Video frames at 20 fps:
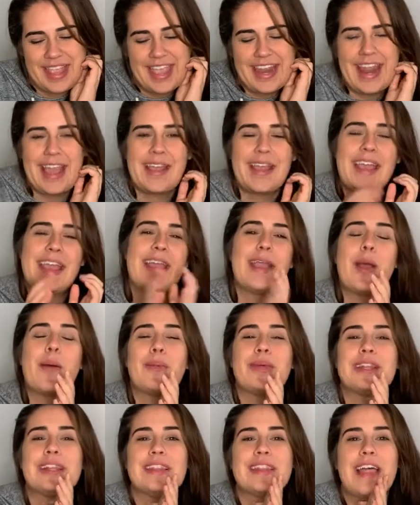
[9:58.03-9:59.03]
and I
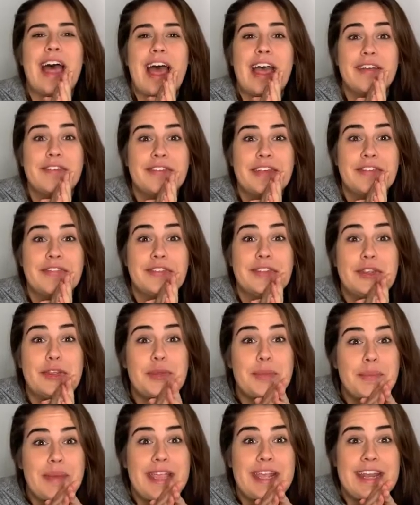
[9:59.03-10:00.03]
would love if
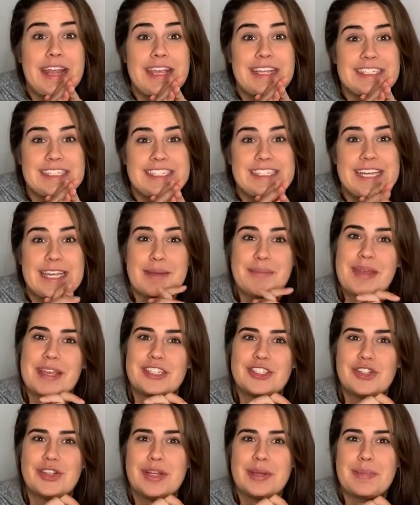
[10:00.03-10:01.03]
you made it to take a
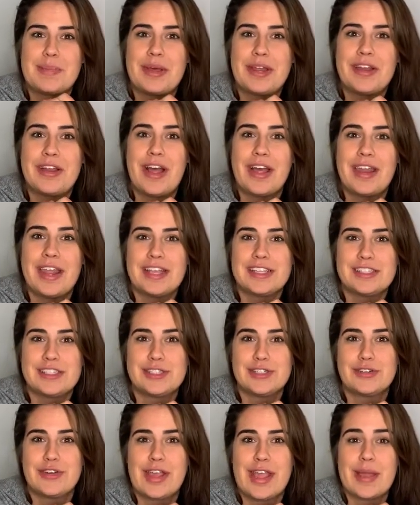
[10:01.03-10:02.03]
picture and put it on
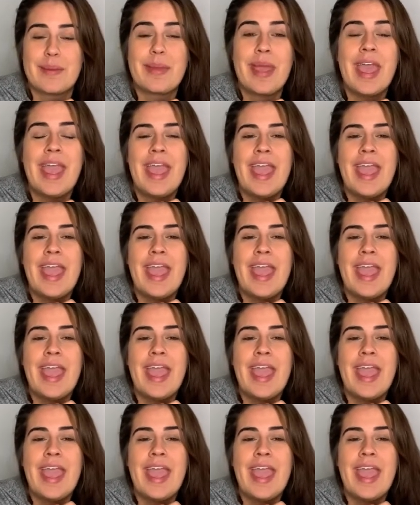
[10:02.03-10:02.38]
Instagram